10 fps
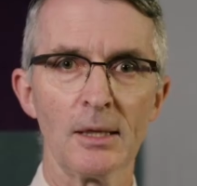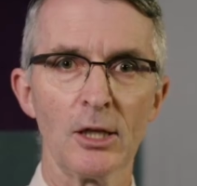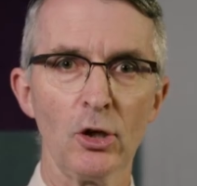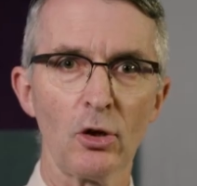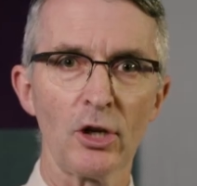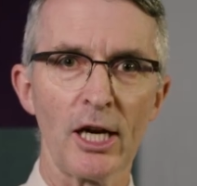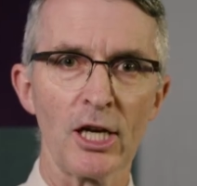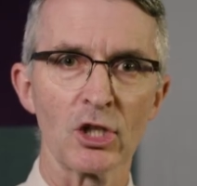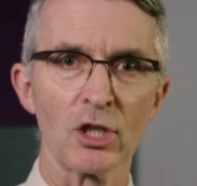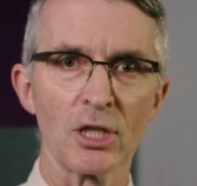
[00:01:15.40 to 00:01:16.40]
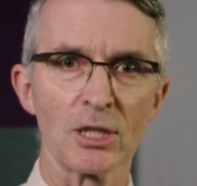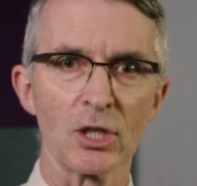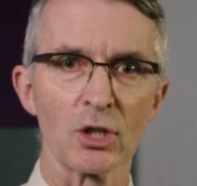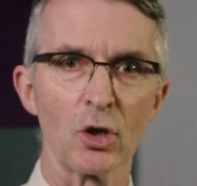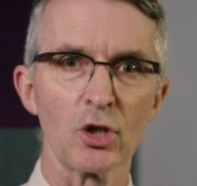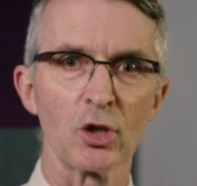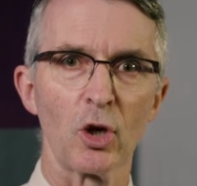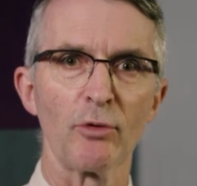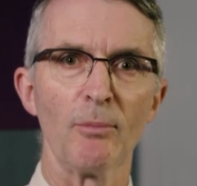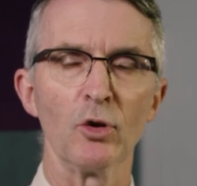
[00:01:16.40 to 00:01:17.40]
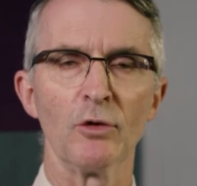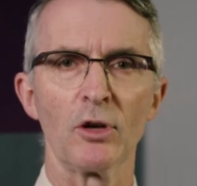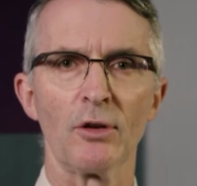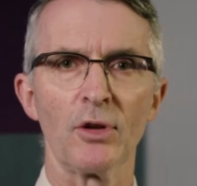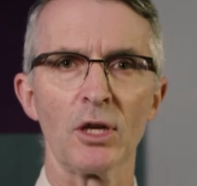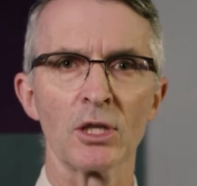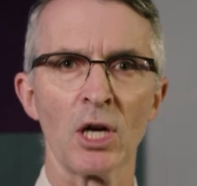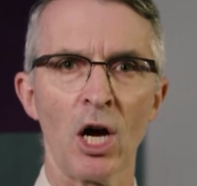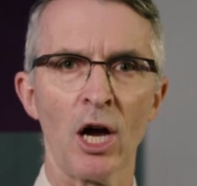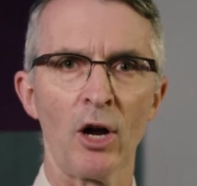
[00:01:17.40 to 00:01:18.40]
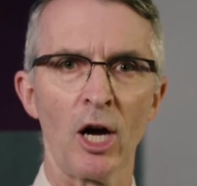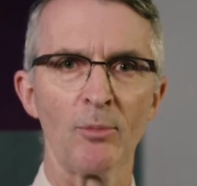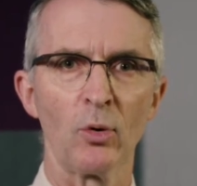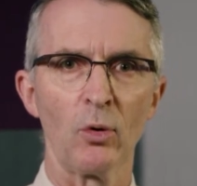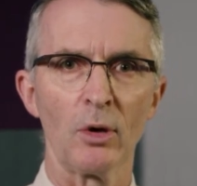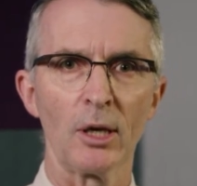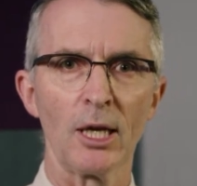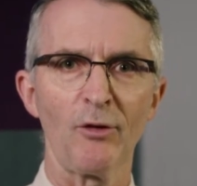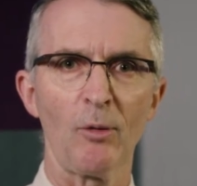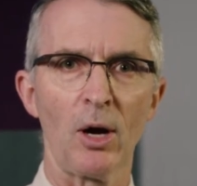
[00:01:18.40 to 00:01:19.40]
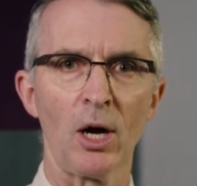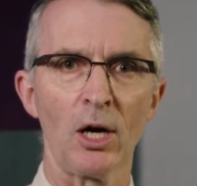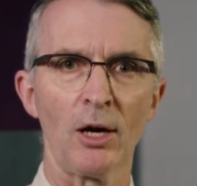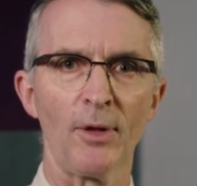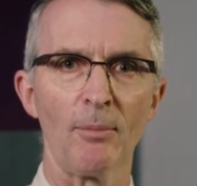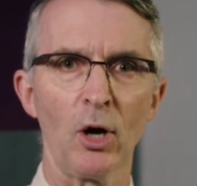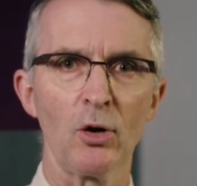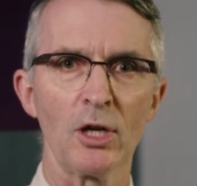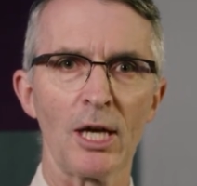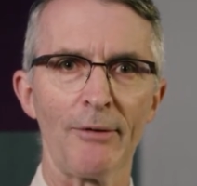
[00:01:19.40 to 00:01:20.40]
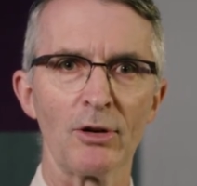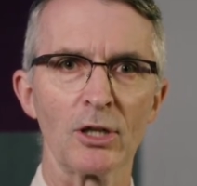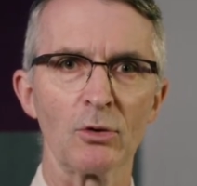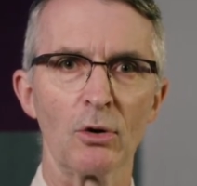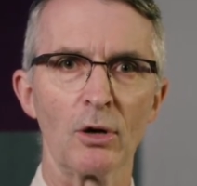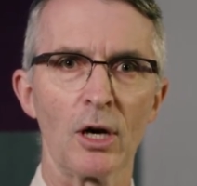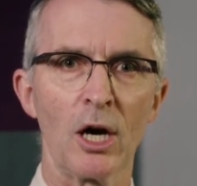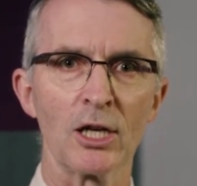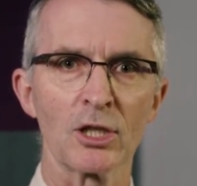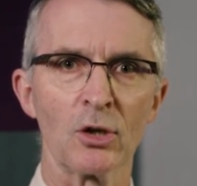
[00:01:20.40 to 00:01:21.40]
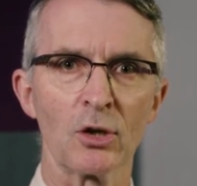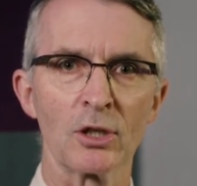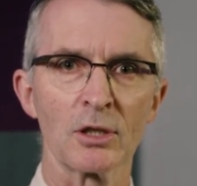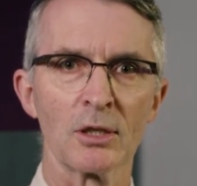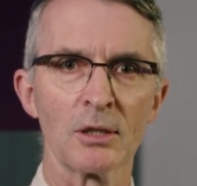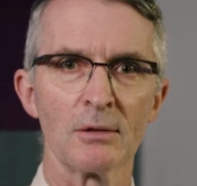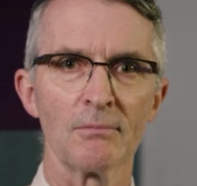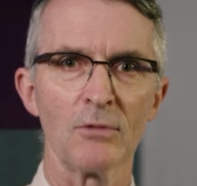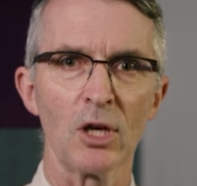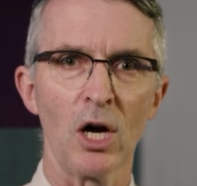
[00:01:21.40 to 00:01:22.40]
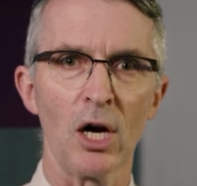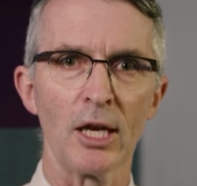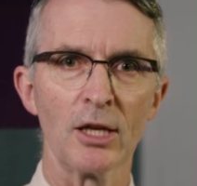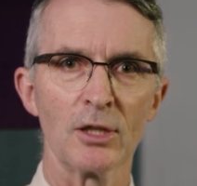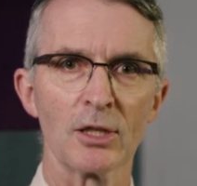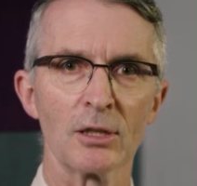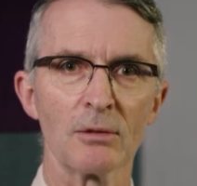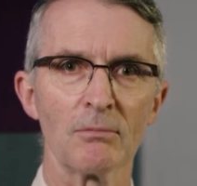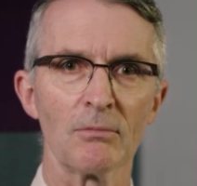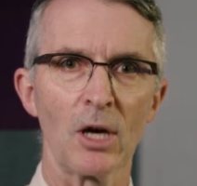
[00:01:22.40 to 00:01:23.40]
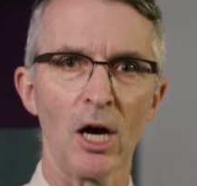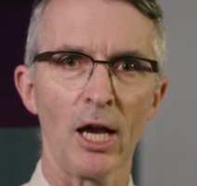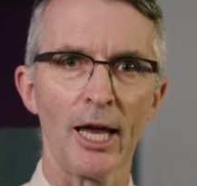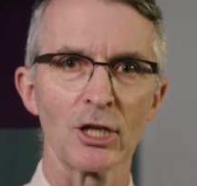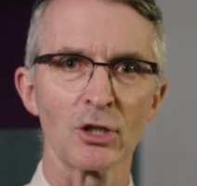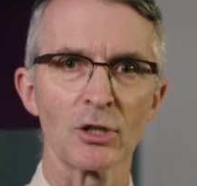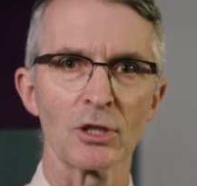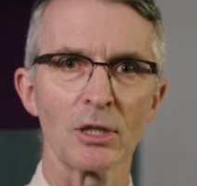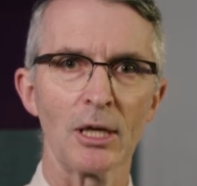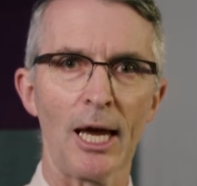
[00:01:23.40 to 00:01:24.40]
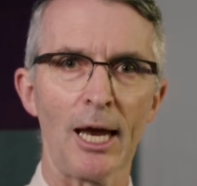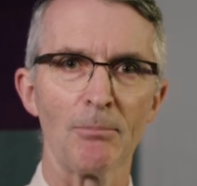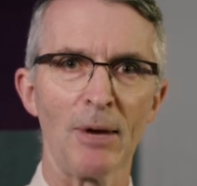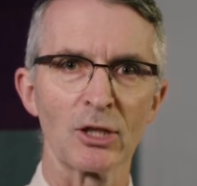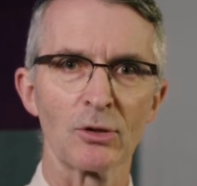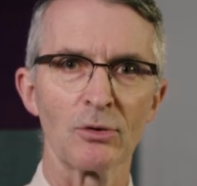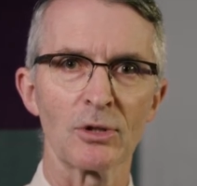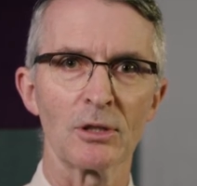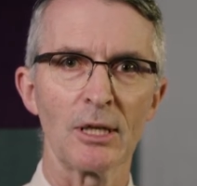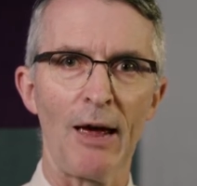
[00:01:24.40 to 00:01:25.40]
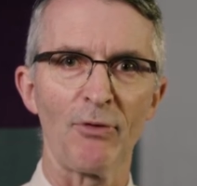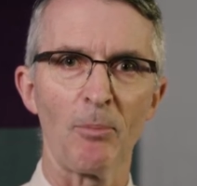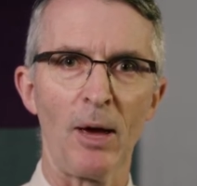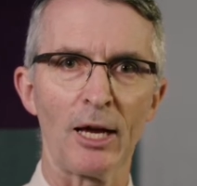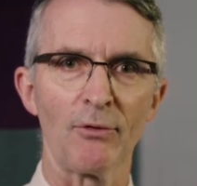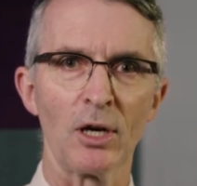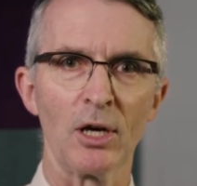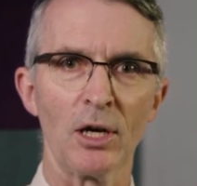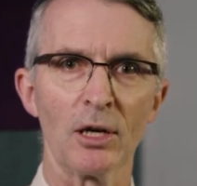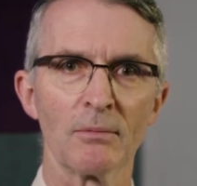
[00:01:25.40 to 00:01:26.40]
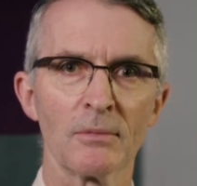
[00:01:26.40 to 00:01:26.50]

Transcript: Enucleation is the surgical removal of the entire eyeball, leaving behind the bony cavity or eye socket, the eyelids, eyelashes, and muscles at the back of the eye.